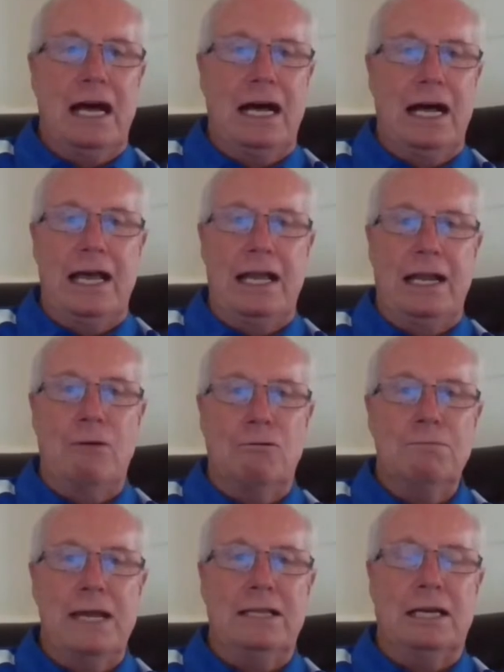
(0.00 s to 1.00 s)
And I
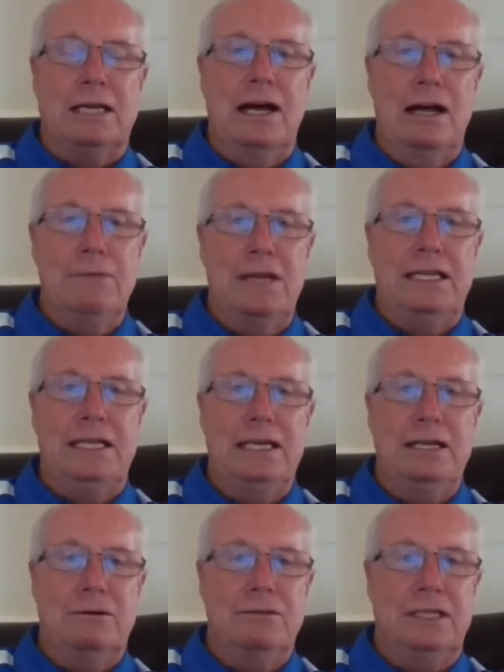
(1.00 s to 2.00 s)
would make a comment
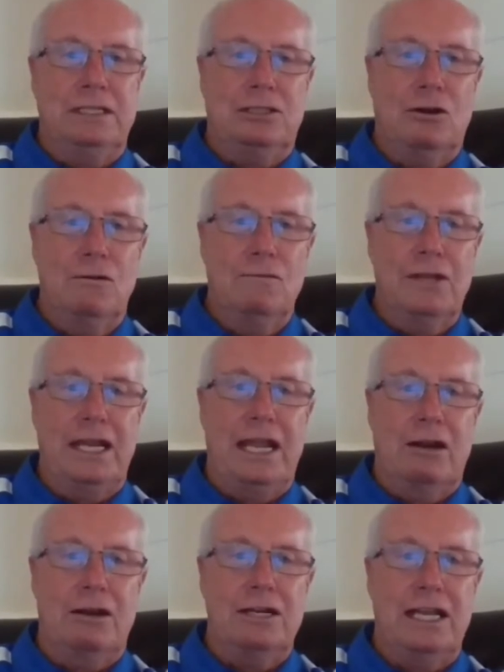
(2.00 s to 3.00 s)
here that
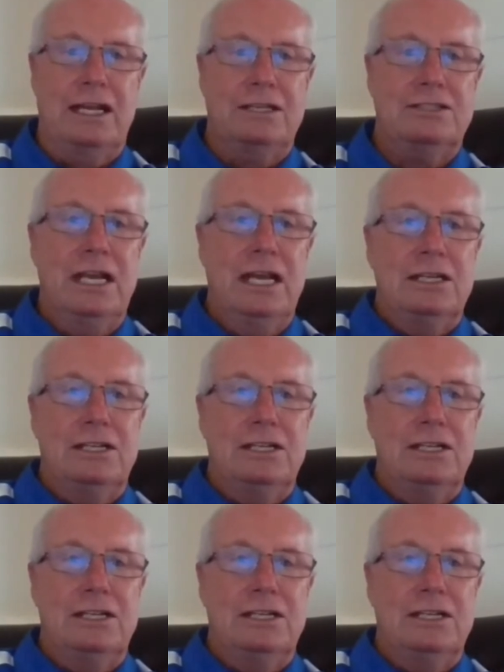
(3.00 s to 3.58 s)
COVID ARDS